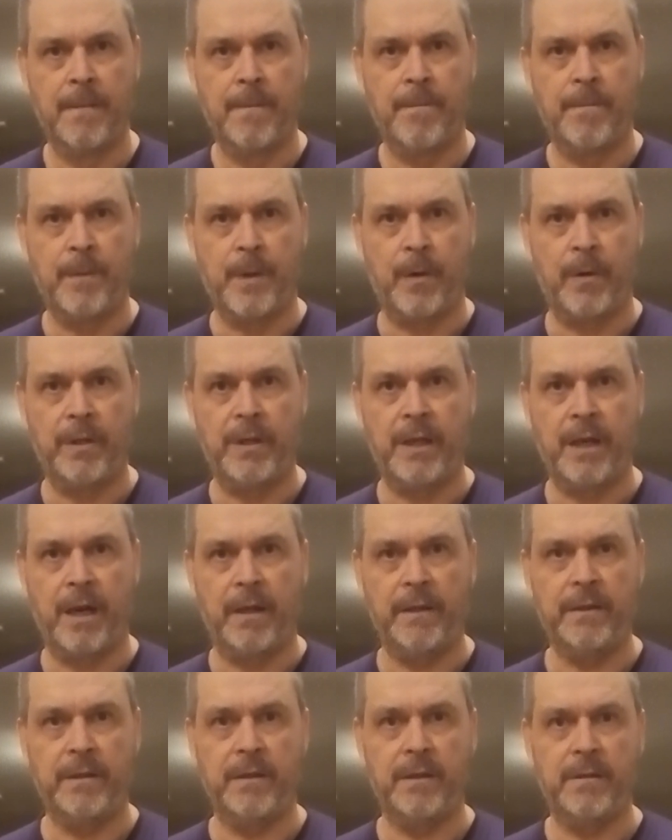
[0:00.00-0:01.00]
Or the
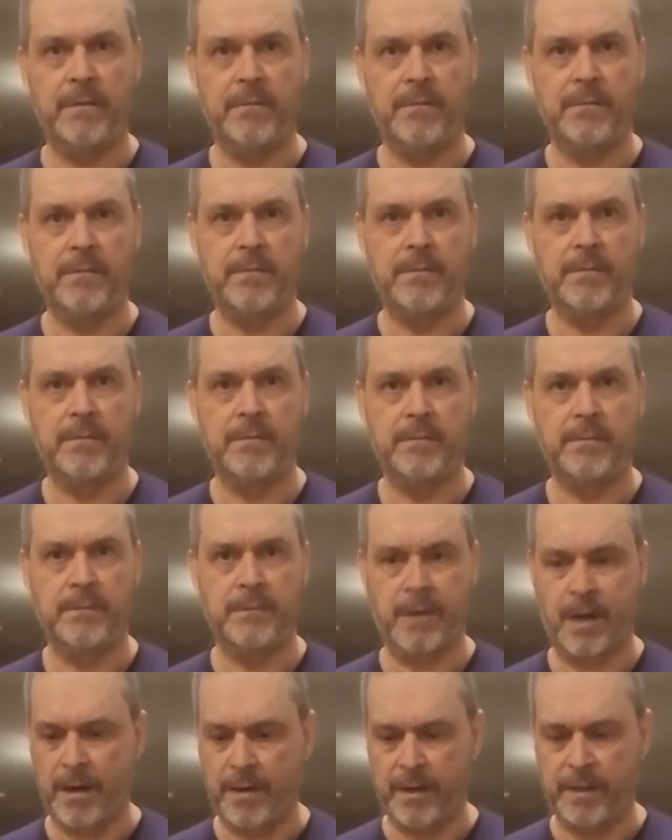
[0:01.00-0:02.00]
other
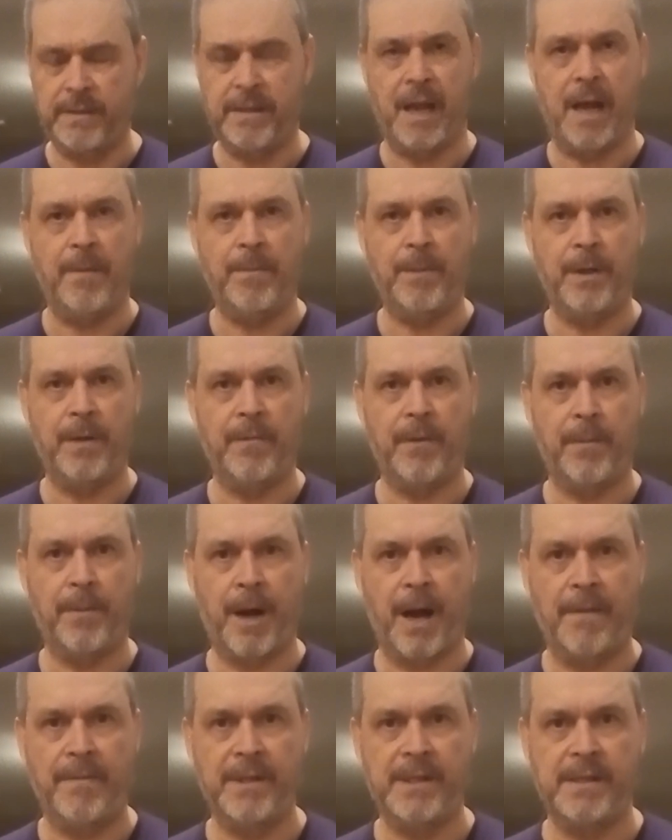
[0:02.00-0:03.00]
rare example of a
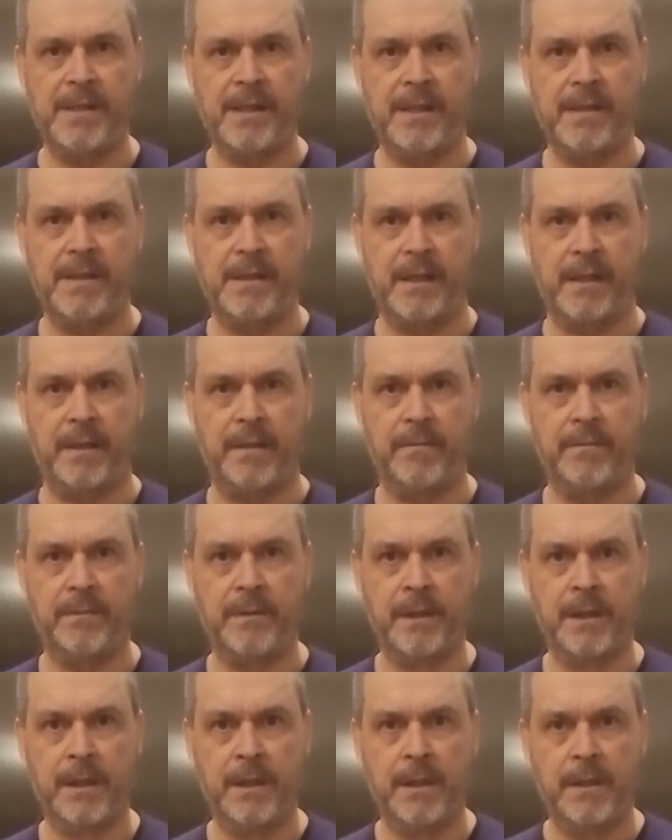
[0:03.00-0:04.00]
private citizen
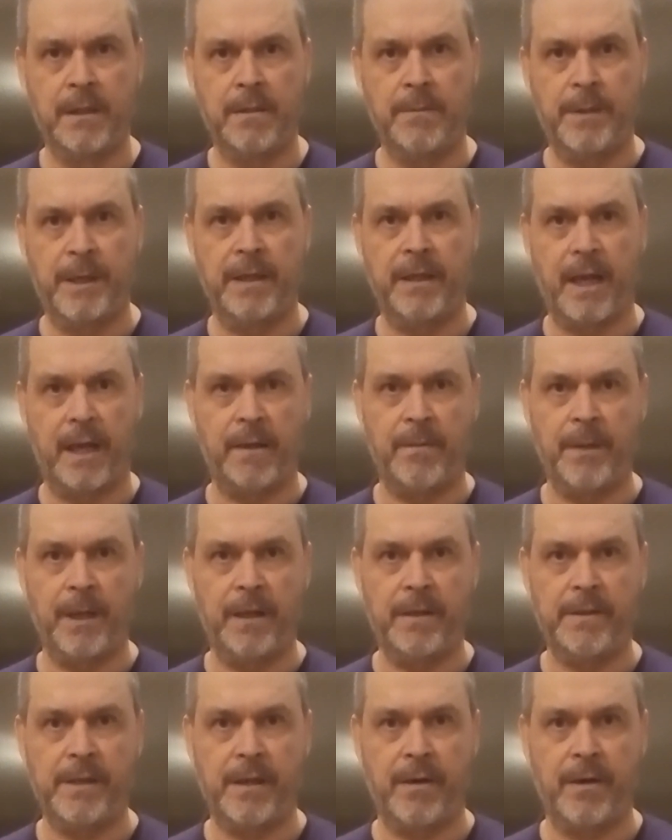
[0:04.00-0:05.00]
being like
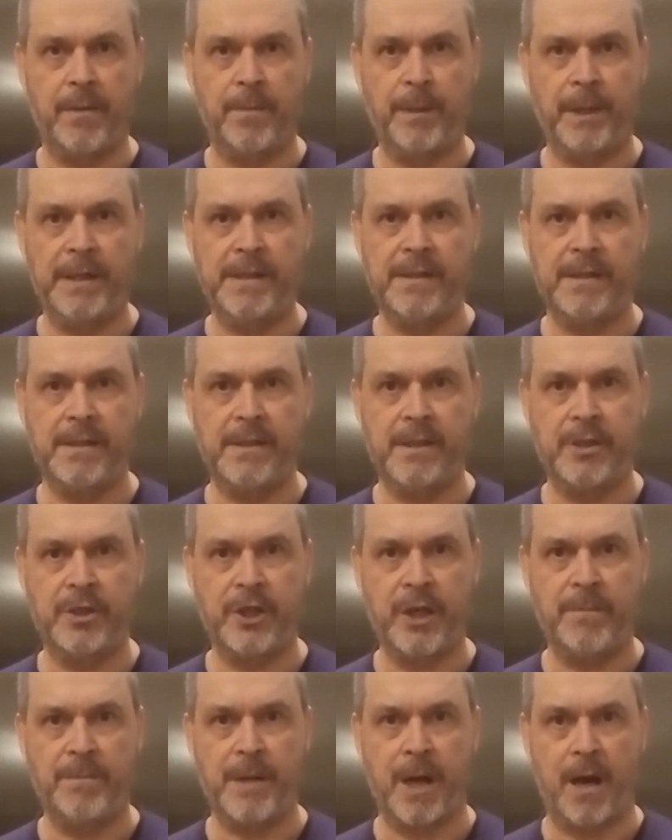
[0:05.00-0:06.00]
military or police is a
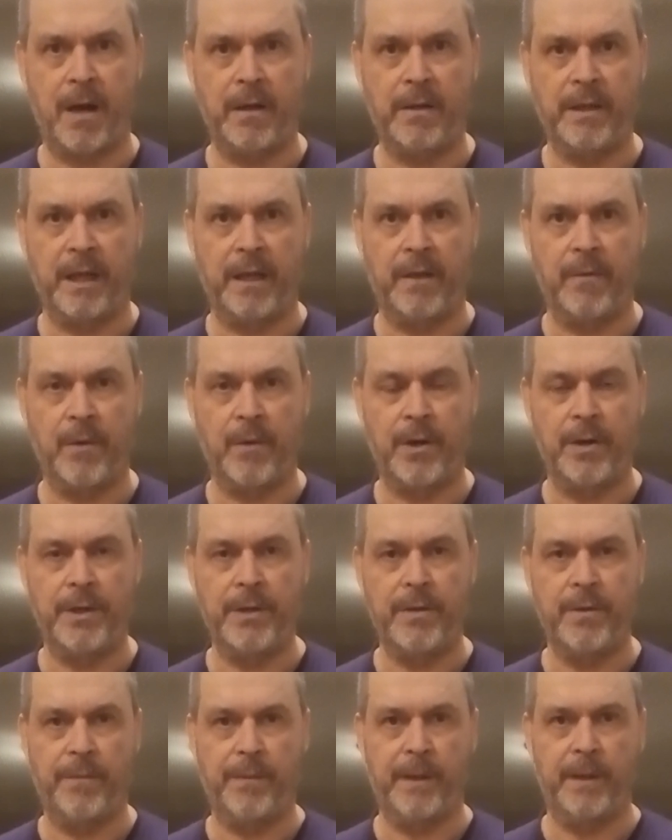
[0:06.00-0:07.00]
sheepdog thing, where
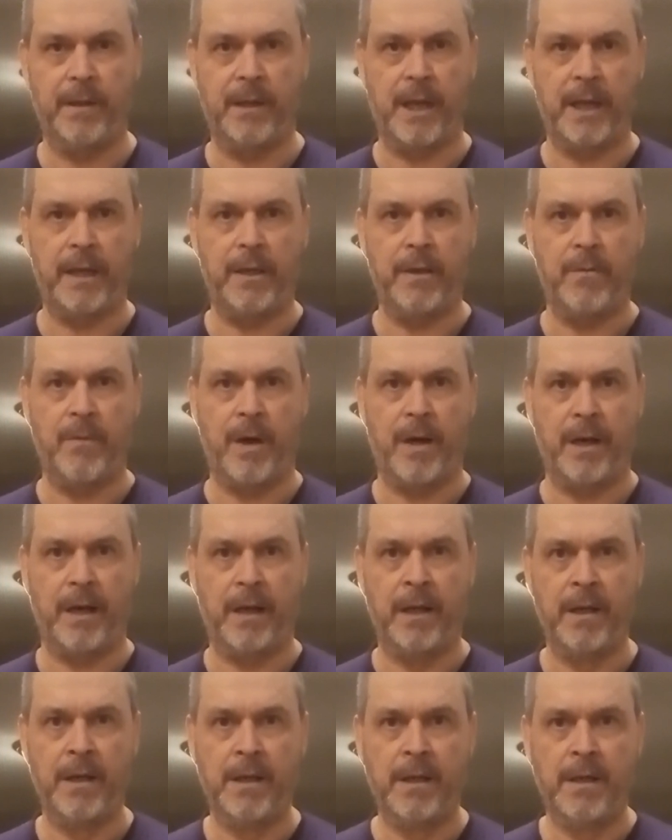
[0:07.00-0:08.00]
you feel like you want
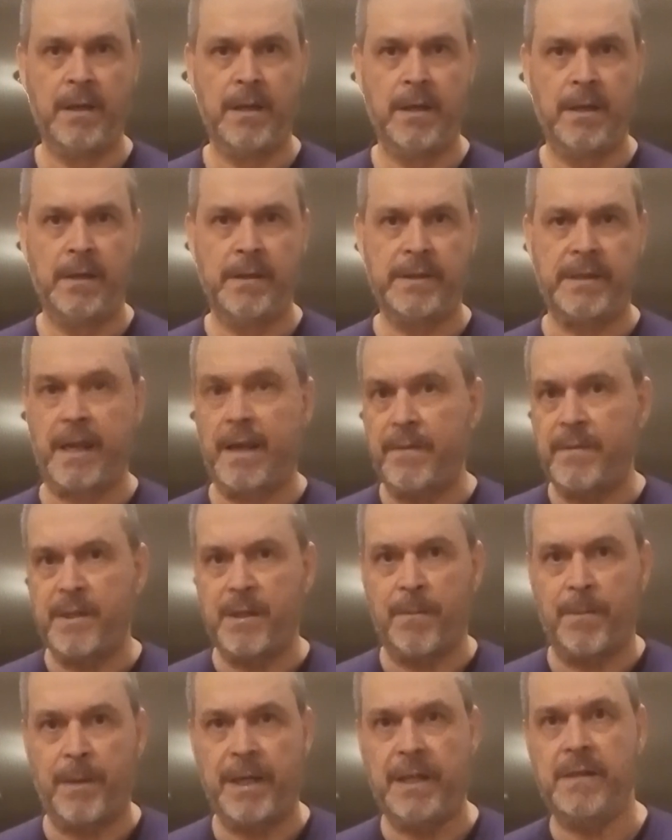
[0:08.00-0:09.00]
to save
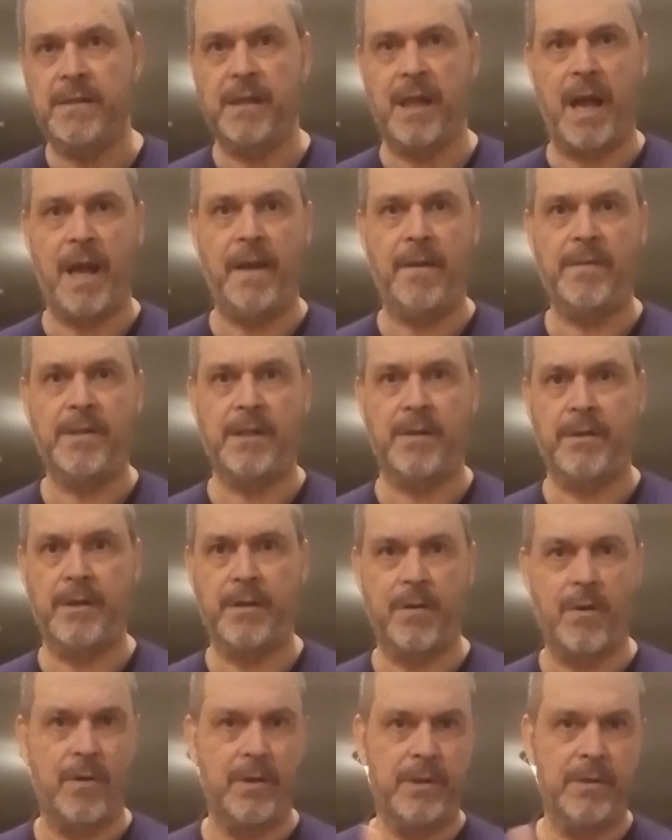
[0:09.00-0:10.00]
somebody's life, so
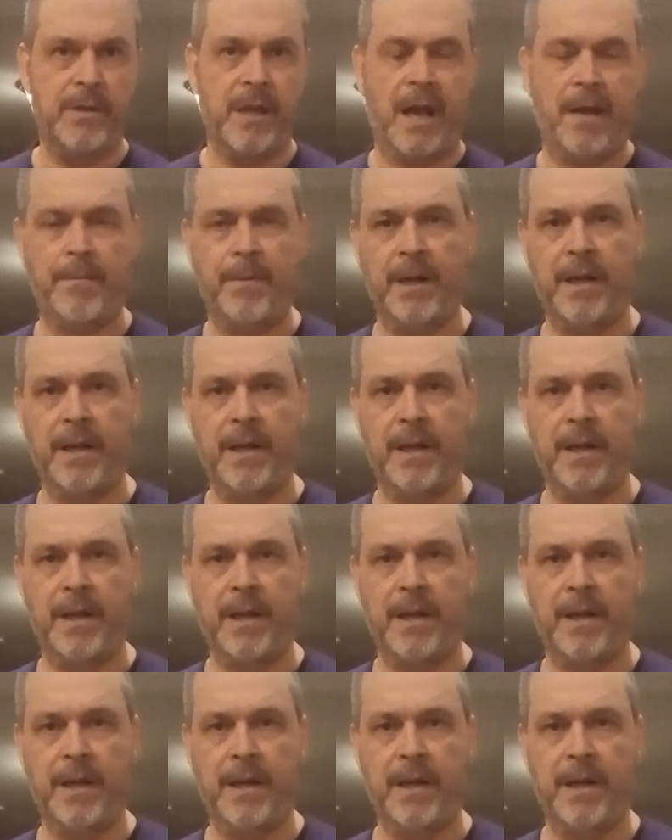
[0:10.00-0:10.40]
you go do that.